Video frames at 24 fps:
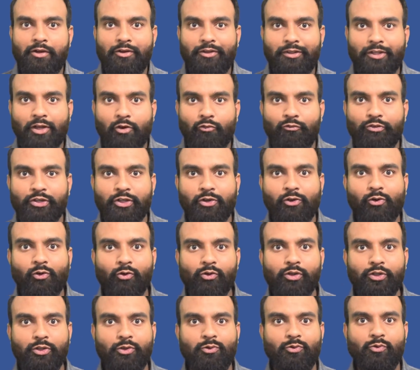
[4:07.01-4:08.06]
Now we
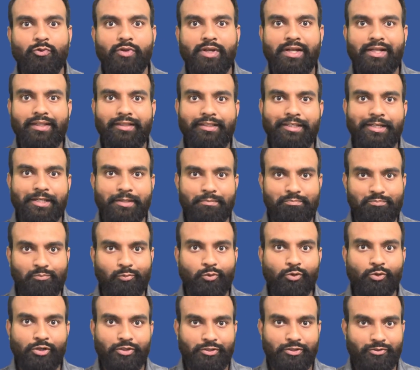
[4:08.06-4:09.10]
all know the
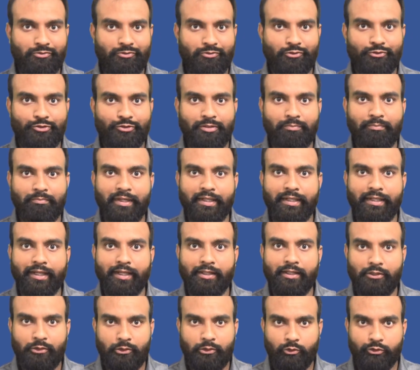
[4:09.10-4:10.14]
importance of social media.
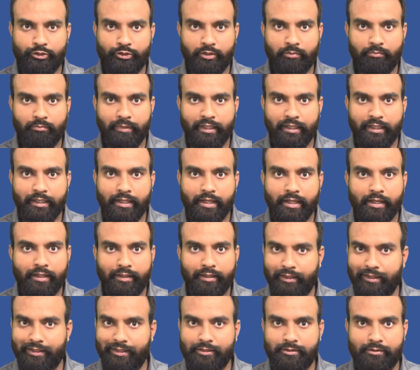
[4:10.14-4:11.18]
Social media
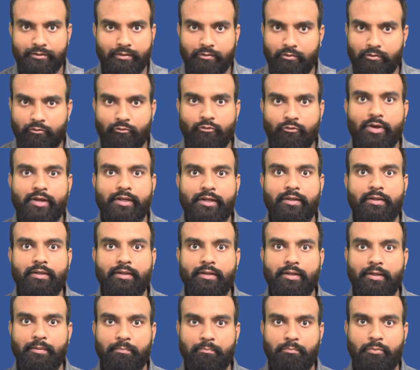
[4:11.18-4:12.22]
is very
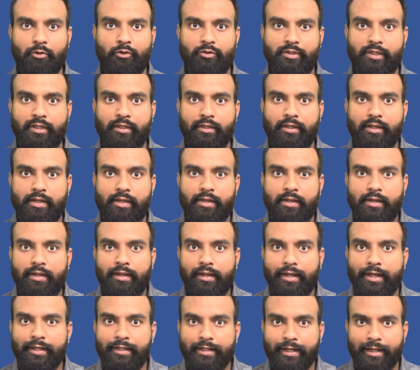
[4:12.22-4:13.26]
important.
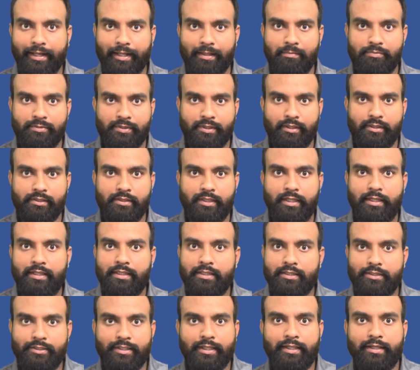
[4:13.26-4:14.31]
It helps us
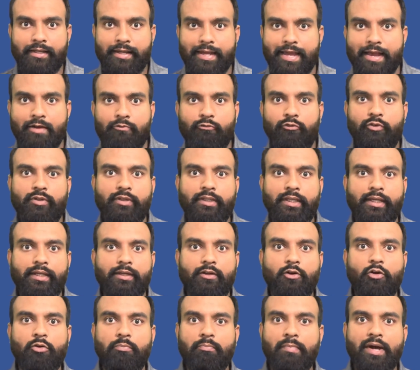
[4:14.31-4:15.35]
sell
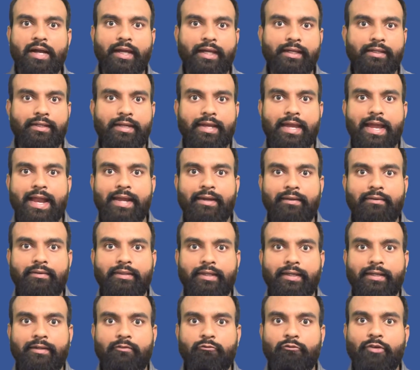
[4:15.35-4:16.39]
everything or market
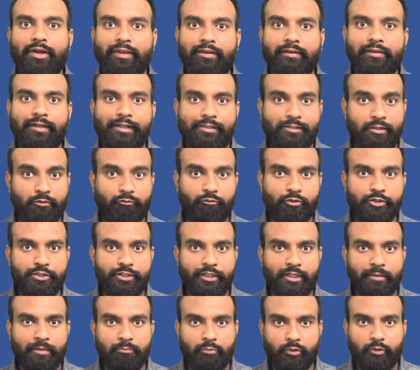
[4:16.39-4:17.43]
anything, whether it's a
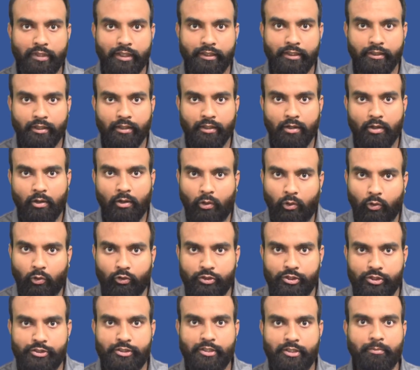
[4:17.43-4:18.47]
physical product or
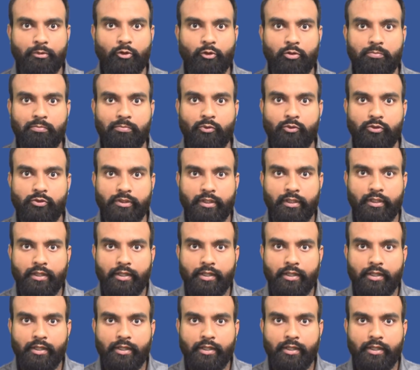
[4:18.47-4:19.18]
just a blog post.